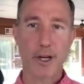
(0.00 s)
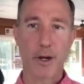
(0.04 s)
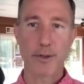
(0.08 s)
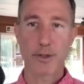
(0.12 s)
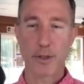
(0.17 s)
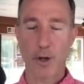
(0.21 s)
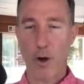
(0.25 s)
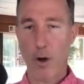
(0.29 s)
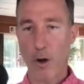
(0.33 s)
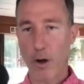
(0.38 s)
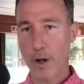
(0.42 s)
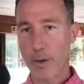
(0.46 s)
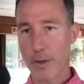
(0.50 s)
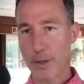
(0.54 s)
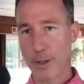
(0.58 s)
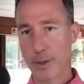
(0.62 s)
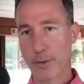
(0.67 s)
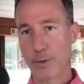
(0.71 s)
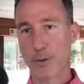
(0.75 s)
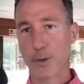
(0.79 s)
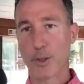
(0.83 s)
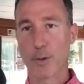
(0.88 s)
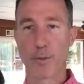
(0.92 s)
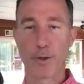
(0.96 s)
out to all the
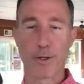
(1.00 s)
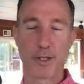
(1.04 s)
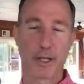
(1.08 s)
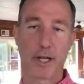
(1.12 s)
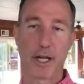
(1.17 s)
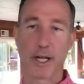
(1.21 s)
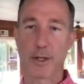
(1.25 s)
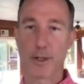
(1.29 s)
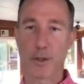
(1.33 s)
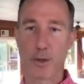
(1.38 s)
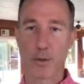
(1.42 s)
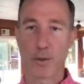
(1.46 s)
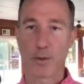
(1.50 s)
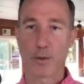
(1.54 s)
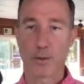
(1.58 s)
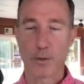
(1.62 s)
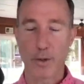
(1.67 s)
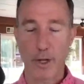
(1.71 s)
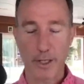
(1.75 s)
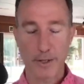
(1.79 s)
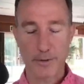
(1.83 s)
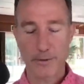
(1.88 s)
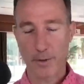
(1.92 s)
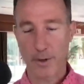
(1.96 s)
YouTubers that I knew,
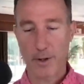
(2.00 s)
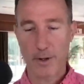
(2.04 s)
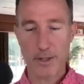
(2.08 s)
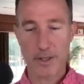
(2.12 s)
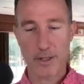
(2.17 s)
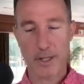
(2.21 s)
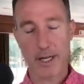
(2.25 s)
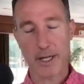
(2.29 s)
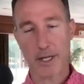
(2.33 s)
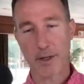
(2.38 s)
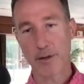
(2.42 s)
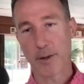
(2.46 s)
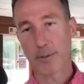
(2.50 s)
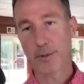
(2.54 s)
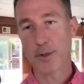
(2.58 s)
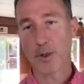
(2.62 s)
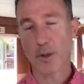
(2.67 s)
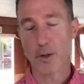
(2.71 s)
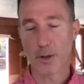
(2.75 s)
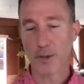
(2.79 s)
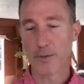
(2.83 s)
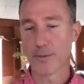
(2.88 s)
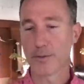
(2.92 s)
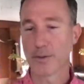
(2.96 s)
as far as like
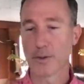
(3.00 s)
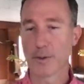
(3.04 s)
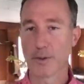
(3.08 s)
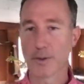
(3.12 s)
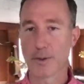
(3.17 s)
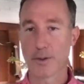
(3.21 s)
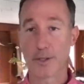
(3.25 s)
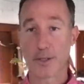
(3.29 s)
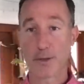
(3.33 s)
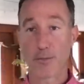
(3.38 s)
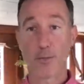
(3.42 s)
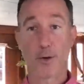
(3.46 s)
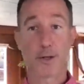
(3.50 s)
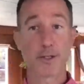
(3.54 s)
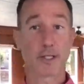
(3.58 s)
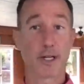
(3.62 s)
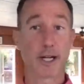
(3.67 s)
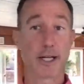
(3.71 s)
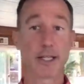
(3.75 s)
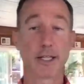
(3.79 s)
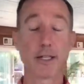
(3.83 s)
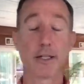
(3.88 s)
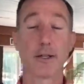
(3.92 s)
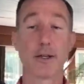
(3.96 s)
crypto influencers and ones that
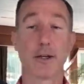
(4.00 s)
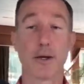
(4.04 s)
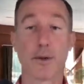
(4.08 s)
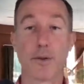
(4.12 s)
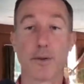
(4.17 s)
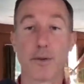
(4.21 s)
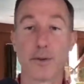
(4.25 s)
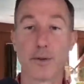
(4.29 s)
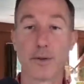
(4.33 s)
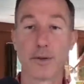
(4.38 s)
I didn't know.